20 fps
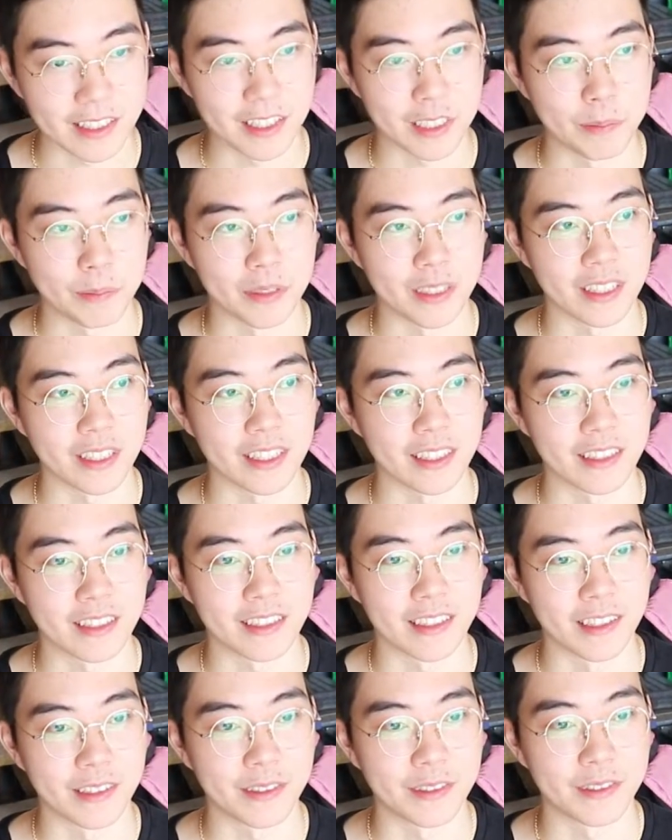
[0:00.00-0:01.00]
ships like
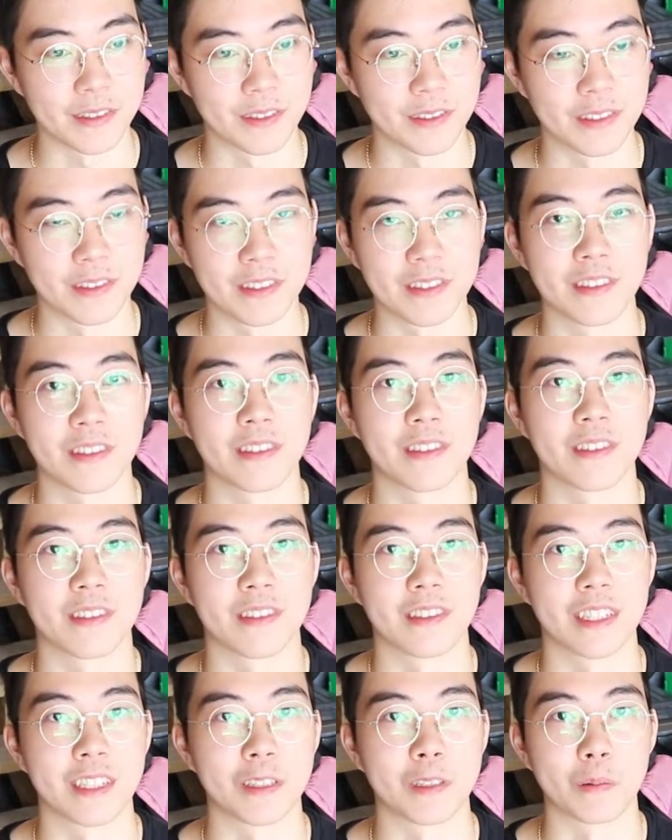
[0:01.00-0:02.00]
stuff
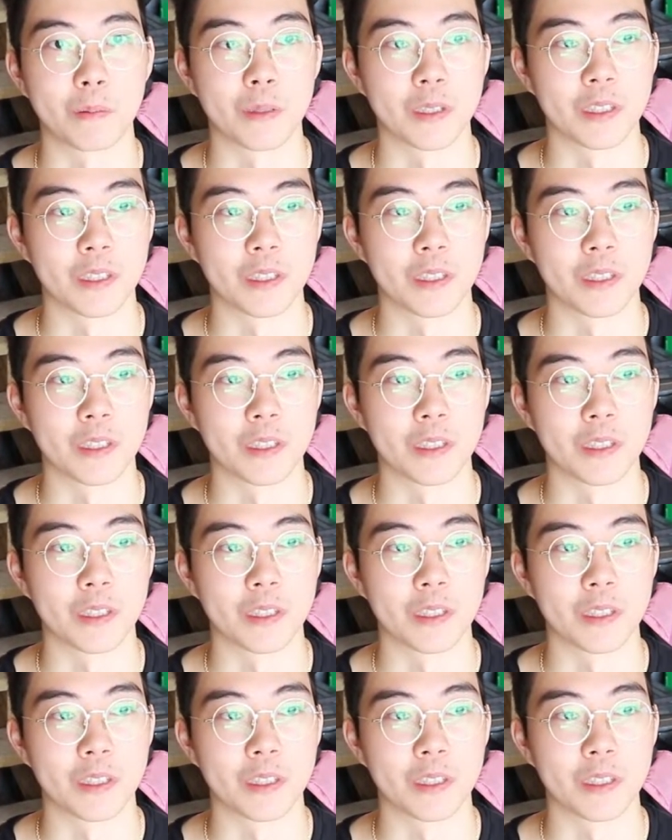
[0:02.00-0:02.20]
like super